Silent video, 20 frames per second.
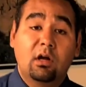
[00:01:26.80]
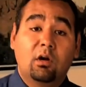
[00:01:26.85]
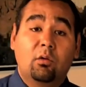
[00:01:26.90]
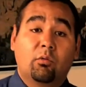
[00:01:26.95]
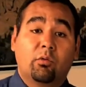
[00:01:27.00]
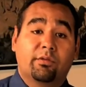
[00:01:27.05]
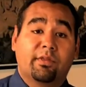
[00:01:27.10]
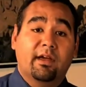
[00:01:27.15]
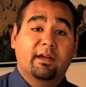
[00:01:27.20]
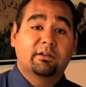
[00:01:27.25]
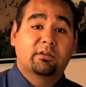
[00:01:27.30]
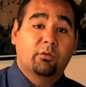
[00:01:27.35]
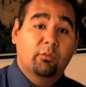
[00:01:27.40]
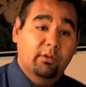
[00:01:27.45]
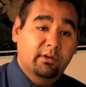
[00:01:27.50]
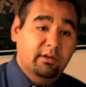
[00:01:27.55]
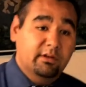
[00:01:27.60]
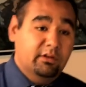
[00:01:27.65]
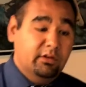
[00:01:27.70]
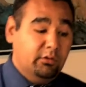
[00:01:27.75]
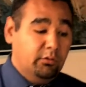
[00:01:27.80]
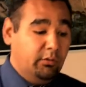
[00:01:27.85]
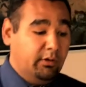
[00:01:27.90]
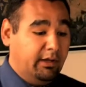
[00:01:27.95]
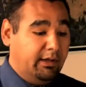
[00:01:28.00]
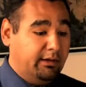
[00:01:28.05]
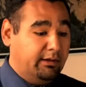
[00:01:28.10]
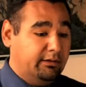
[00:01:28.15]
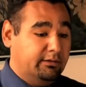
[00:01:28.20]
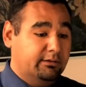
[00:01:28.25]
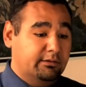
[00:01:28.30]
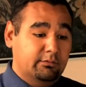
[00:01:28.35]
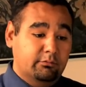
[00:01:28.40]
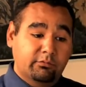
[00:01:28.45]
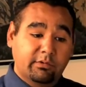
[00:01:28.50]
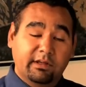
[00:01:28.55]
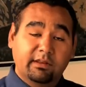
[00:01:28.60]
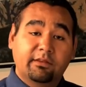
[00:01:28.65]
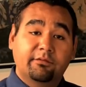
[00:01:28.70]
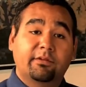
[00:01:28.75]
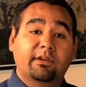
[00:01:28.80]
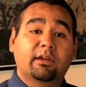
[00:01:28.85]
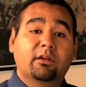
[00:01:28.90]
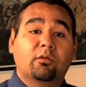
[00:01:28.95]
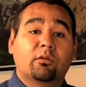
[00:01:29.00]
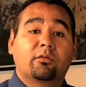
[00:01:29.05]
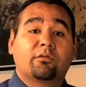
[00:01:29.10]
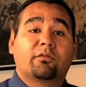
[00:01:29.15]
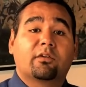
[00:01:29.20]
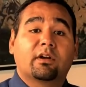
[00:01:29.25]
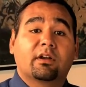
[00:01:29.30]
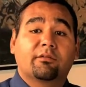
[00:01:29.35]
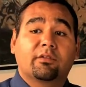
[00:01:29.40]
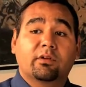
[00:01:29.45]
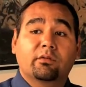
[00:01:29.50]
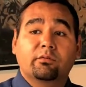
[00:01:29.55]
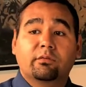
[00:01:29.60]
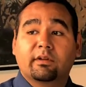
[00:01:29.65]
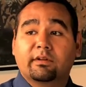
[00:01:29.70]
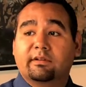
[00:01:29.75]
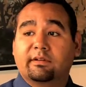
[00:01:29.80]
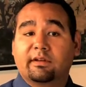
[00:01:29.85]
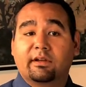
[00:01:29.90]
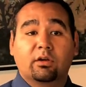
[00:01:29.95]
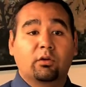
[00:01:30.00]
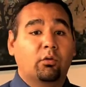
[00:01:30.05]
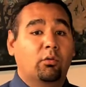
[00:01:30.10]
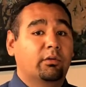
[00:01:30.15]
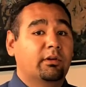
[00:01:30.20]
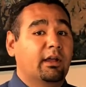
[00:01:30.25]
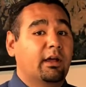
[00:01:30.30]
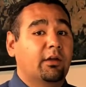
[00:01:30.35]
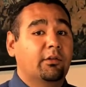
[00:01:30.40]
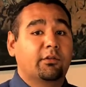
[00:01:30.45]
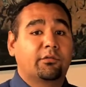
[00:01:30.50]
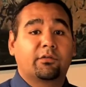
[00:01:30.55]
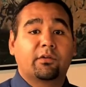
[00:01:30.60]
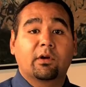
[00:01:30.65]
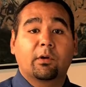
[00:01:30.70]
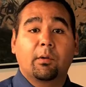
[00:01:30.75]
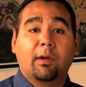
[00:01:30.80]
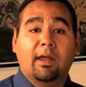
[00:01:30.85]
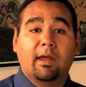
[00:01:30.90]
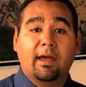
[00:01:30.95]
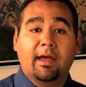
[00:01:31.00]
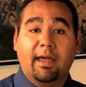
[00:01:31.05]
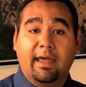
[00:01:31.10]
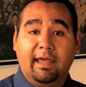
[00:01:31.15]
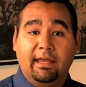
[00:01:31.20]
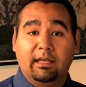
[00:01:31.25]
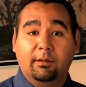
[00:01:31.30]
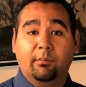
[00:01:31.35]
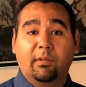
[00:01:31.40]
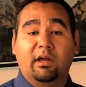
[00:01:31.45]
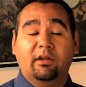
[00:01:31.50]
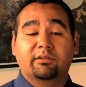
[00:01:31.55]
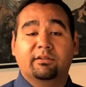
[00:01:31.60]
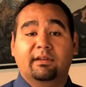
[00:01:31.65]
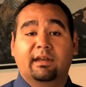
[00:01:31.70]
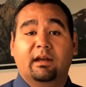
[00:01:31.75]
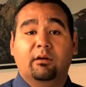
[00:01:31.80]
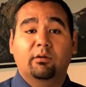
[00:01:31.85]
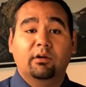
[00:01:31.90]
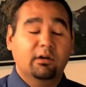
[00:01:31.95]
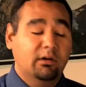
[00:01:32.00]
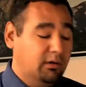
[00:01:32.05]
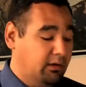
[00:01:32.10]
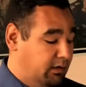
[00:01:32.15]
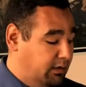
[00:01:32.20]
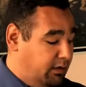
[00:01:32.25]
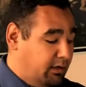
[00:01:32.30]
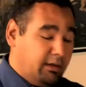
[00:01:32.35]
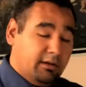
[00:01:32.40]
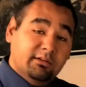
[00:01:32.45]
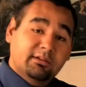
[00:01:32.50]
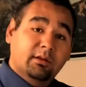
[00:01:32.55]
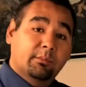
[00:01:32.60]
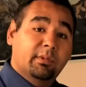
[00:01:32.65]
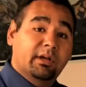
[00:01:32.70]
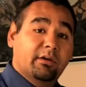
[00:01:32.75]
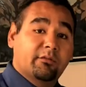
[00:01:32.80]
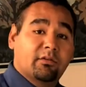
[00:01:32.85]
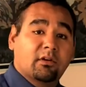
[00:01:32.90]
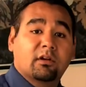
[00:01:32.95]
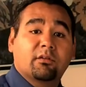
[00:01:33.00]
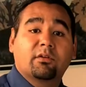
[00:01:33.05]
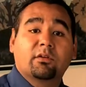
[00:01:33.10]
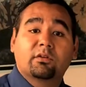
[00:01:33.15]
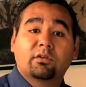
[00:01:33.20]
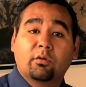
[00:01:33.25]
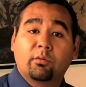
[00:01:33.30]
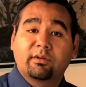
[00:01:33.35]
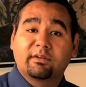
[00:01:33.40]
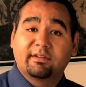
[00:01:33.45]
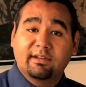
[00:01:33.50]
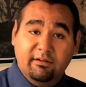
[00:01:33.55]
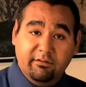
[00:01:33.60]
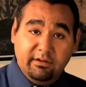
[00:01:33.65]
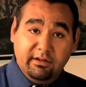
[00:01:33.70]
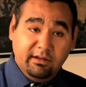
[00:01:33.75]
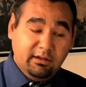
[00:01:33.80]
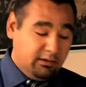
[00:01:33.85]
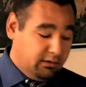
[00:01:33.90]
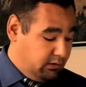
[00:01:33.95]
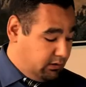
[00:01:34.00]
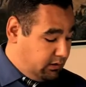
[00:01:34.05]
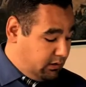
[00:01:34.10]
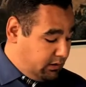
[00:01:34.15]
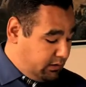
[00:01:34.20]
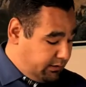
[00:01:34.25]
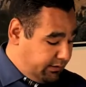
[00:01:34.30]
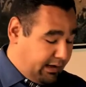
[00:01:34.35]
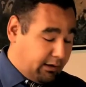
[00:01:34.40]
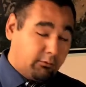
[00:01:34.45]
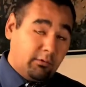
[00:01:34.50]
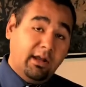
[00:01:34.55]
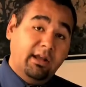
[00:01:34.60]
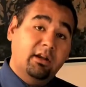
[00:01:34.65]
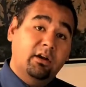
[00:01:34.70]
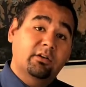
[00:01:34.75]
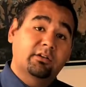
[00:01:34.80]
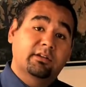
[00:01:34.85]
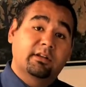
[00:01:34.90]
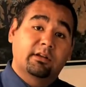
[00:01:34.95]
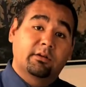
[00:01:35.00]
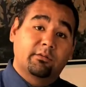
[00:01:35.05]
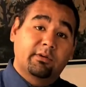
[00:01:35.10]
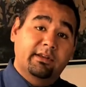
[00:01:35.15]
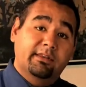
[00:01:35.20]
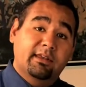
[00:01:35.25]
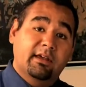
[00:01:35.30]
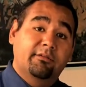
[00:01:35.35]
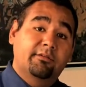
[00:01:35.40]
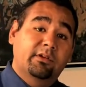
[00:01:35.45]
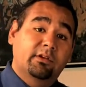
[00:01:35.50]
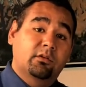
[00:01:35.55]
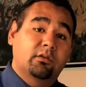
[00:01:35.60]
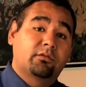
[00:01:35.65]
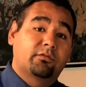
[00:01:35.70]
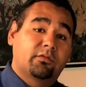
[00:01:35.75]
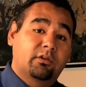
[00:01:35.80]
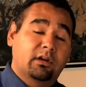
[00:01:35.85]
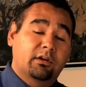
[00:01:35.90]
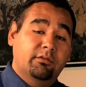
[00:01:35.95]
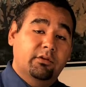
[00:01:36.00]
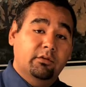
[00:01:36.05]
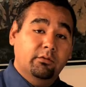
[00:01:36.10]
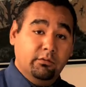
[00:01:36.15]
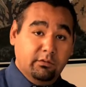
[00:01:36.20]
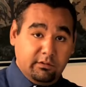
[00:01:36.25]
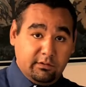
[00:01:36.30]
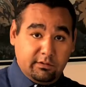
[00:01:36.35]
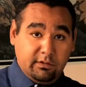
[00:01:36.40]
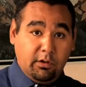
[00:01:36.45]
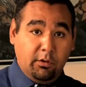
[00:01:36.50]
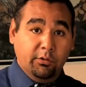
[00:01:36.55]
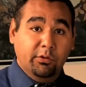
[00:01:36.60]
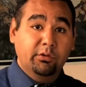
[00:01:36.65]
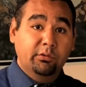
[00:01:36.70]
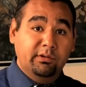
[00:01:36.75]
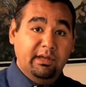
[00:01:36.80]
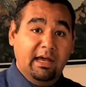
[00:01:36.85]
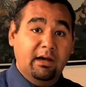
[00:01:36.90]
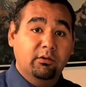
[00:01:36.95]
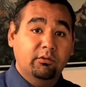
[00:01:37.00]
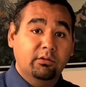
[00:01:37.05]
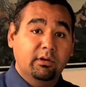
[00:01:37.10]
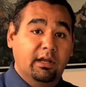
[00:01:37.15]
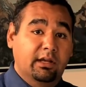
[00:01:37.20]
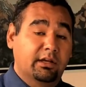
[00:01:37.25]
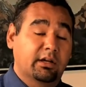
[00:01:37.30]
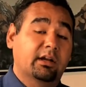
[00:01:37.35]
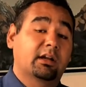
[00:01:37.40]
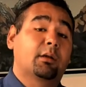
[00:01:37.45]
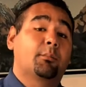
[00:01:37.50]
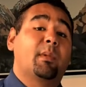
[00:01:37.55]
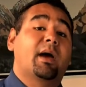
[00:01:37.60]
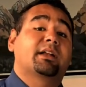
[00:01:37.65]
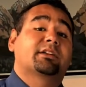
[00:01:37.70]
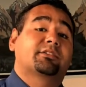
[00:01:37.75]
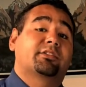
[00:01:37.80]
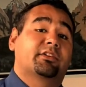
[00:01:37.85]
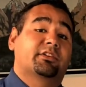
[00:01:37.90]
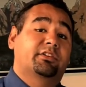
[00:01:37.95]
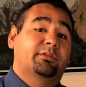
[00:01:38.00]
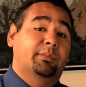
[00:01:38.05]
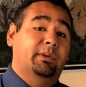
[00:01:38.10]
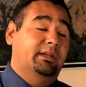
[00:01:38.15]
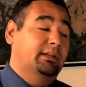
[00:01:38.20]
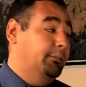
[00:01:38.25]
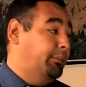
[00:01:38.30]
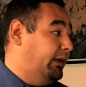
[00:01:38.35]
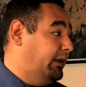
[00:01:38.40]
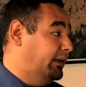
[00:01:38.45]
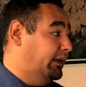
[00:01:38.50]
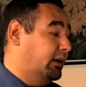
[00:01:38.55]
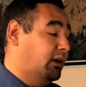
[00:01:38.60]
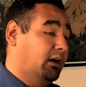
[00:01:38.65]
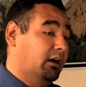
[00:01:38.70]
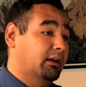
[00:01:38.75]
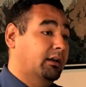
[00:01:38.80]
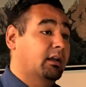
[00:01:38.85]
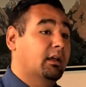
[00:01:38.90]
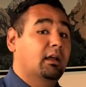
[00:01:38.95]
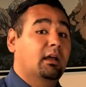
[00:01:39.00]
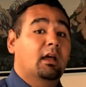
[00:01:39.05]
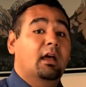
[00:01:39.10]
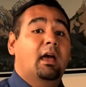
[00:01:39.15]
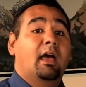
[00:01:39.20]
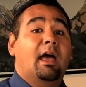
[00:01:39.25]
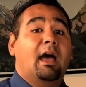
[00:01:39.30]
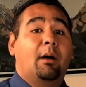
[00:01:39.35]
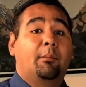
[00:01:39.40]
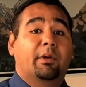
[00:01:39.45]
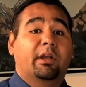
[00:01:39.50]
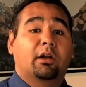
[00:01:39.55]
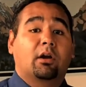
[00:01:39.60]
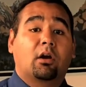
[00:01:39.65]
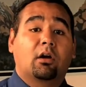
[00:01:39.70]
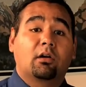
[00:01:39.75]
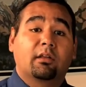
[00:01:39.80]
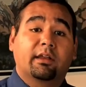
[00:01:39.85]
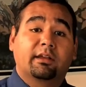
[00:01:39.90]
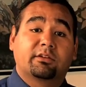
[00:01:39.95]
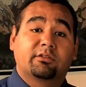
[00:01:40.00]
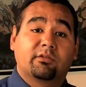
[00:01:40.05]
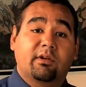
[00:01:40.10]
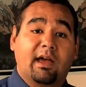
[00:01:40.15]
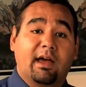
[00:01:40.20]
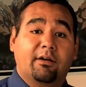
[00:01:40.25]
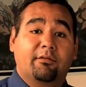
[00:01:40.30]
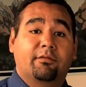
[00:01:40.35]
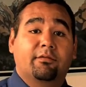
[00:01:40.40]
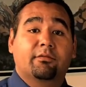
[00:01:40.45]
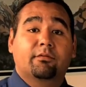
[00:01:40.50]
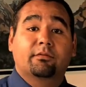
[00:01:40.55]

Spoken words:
What that's going to do is read the vehicle in front of you. Let's say you're going down the freeway at 80 miles an hour. Somebody in front of you is going 70. That radar is going to read that vehicle in front of you, slow you down, and you're going to match their speed depending on how many car lengths you have